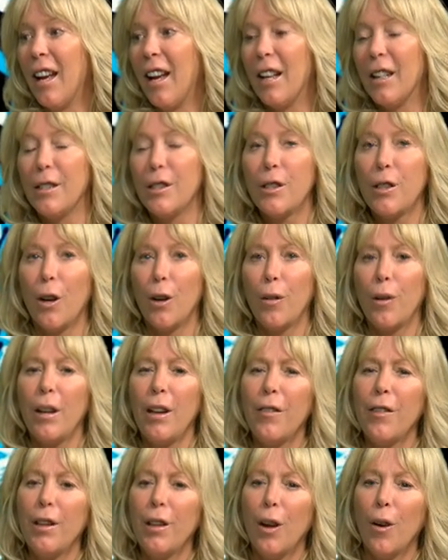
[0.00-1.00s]
And so
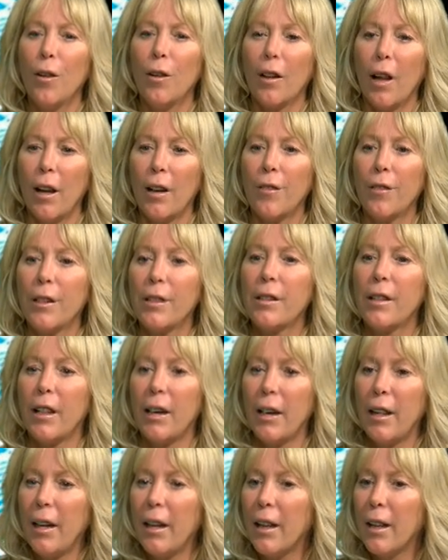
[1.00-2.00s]
even though a lot of us
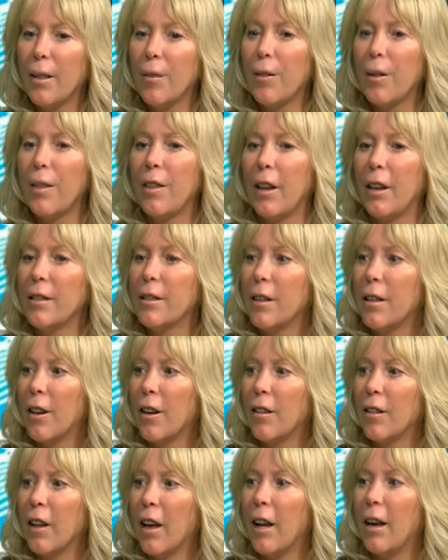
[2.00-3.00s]
get hit with things in
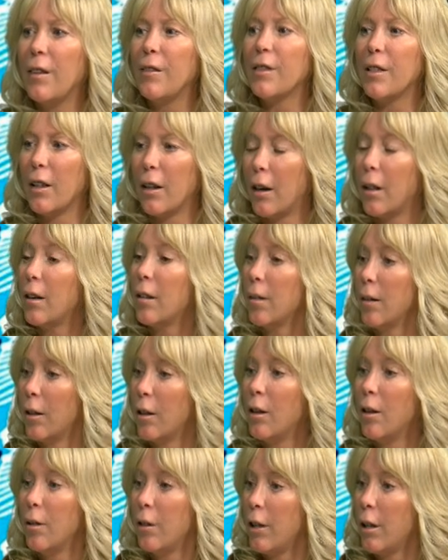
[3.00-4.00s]
our lives that are,
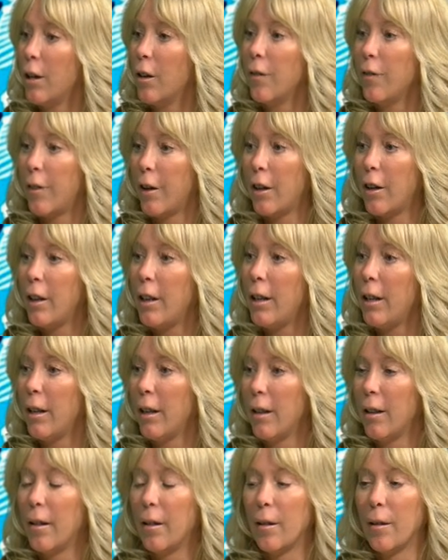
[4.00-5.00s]
you know, very
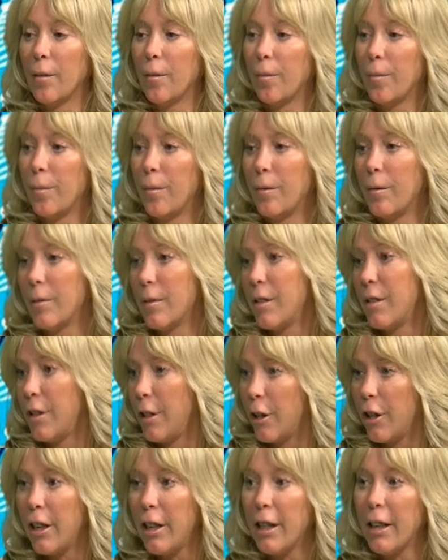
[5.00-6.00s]

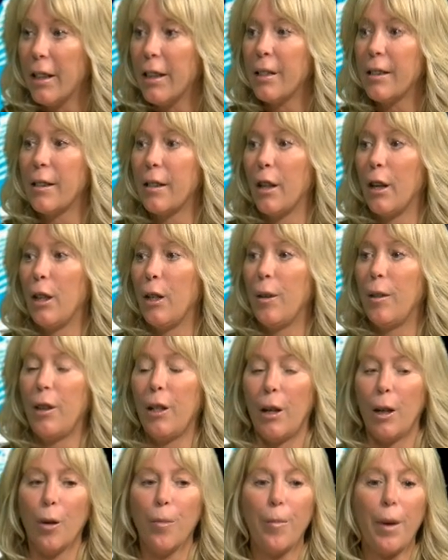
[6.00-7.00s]
serious and,
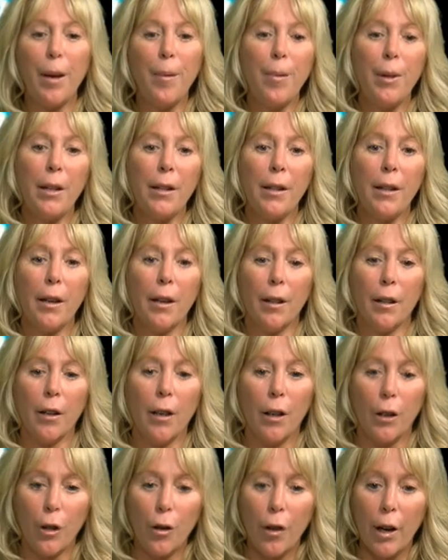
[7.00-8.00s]
you know, maybe a,
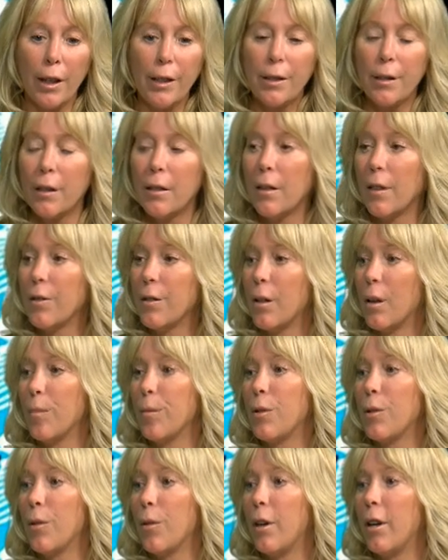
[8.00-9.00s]
a crisis of some
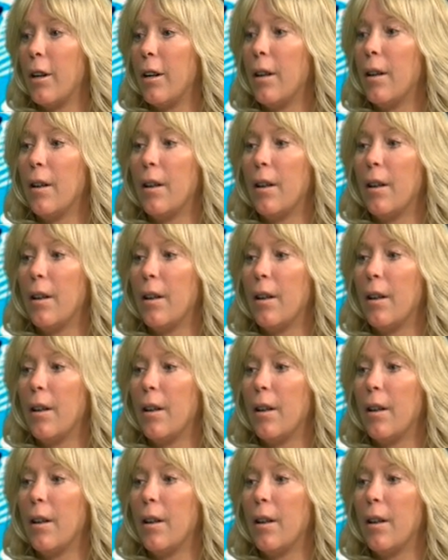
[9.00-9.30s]
sort,